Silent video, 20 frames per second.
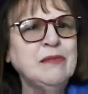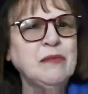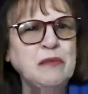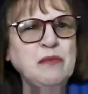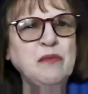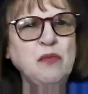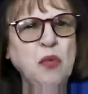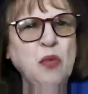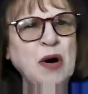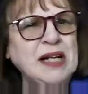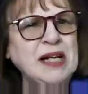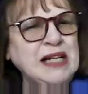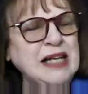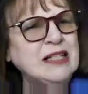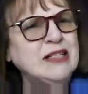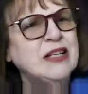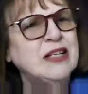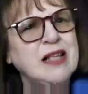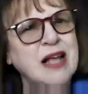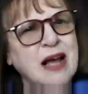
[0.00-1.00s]
want to
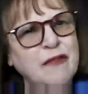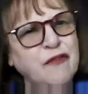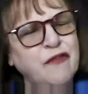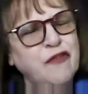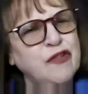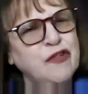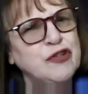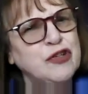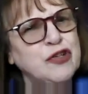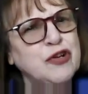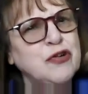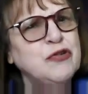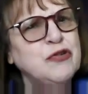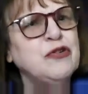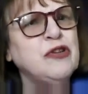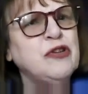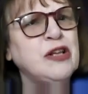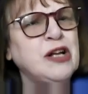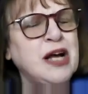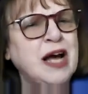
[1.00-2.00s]
get to that first
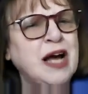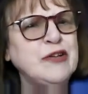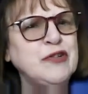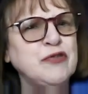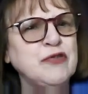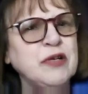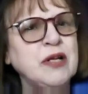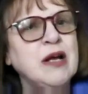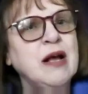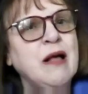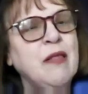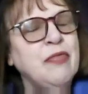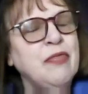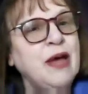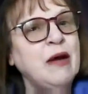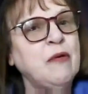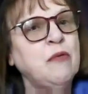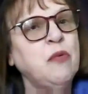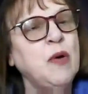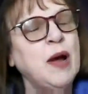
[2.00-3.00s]
hurdle, 100.
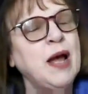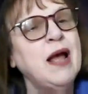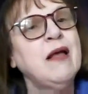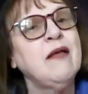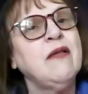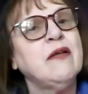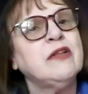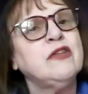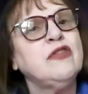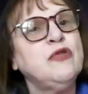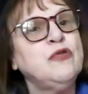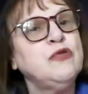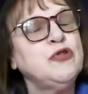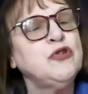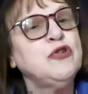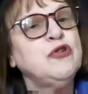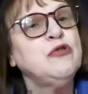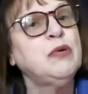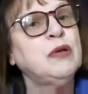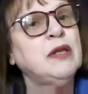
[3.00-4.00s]
That way
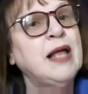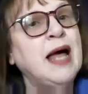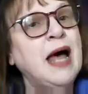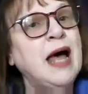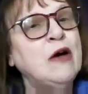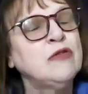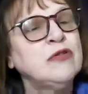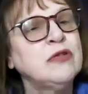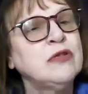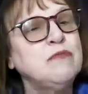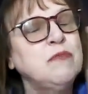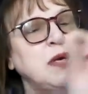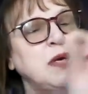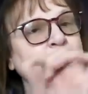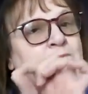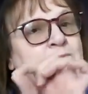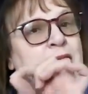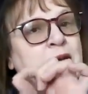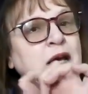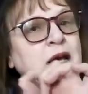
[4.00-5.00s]
YouTube allows
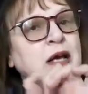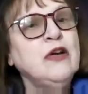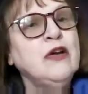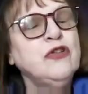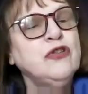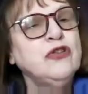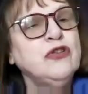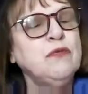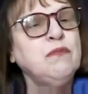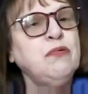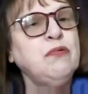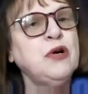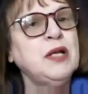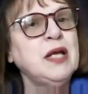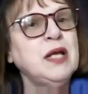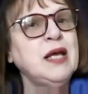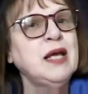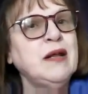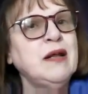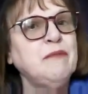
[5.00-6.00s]
me to
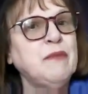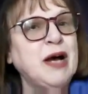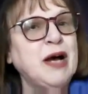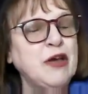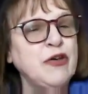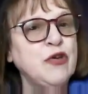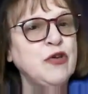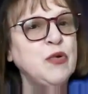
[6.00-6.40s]
put in my